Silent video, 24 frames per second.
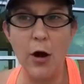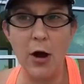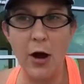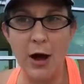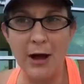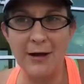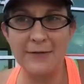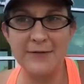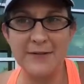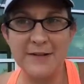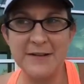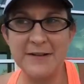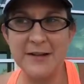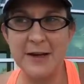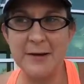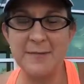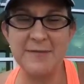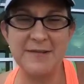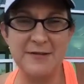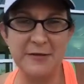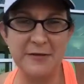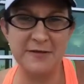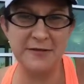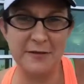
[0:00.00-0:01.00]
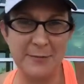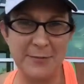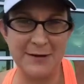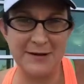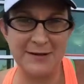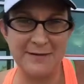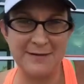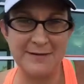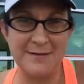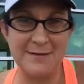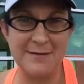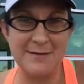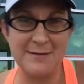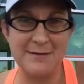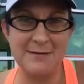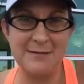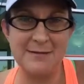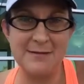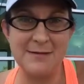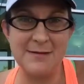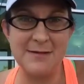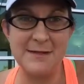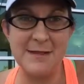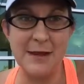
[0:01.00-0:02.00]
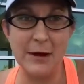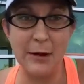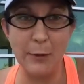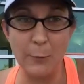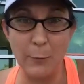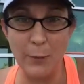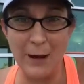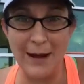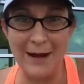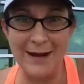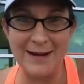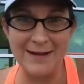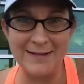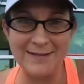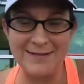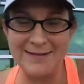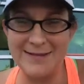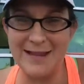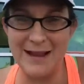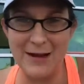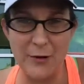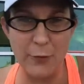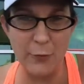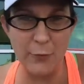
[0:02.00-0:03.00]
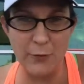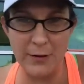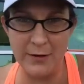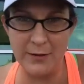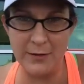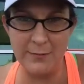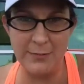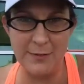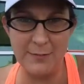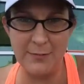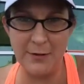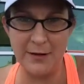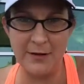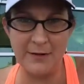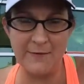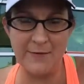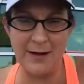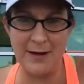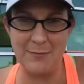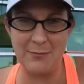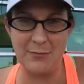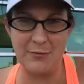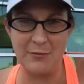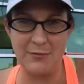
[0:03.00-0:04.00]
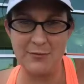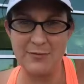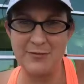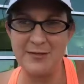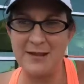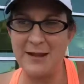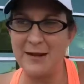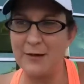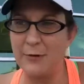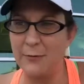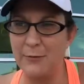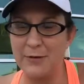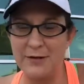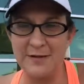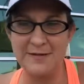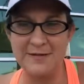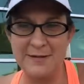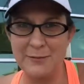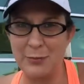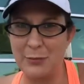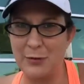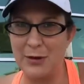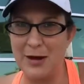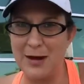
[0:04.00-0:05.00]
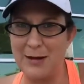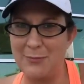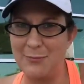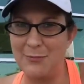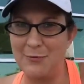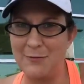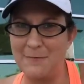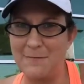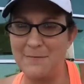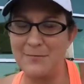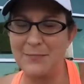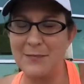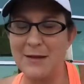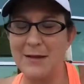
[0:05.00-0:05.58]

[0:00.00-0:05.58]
oftentimes do so because their why is they don't want to be part of Apple. They don't want to support Apple.